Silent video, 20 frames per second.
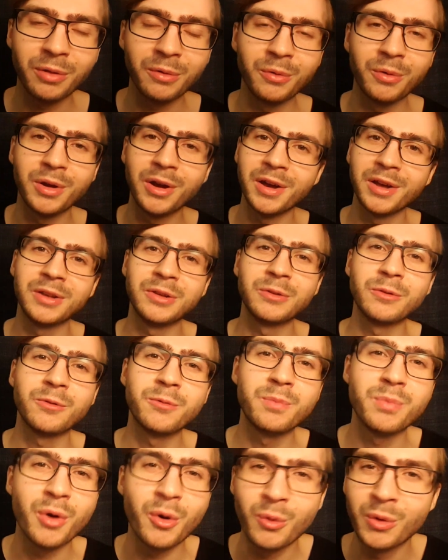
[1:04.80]
So kind of
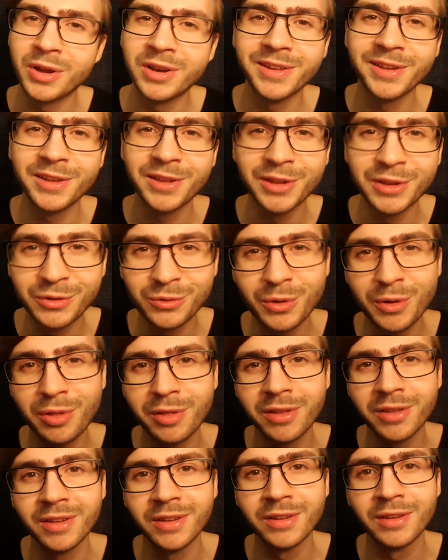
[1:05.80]
poetic,
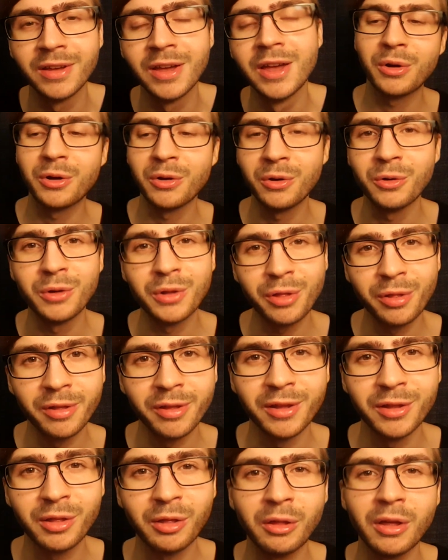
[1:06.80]
interesting
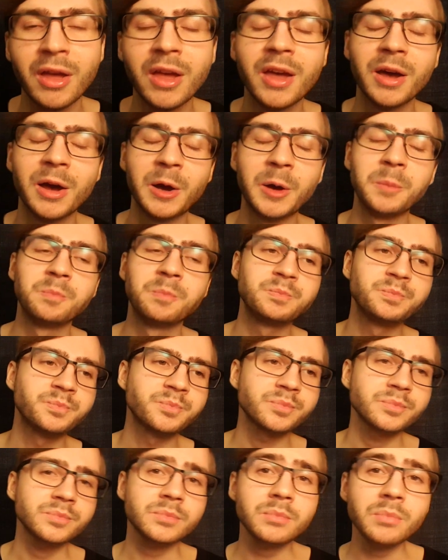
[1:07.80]
coincidence.
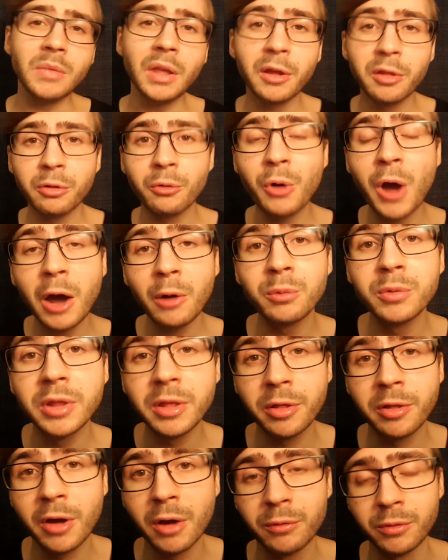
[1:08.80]
So how we
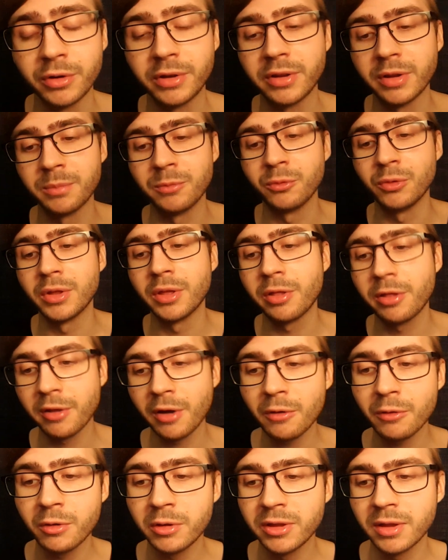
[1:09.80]
discovered them? We
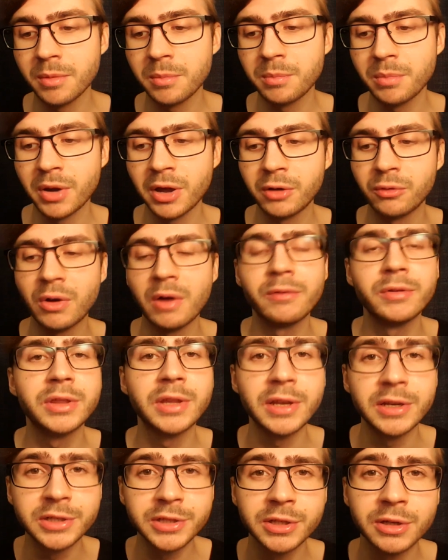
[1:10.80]
discovered them by
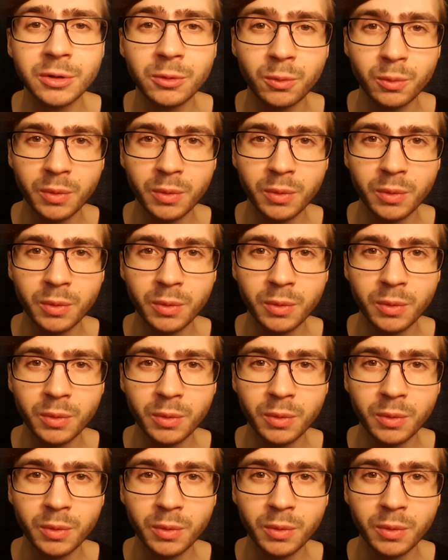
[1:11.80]
gravitational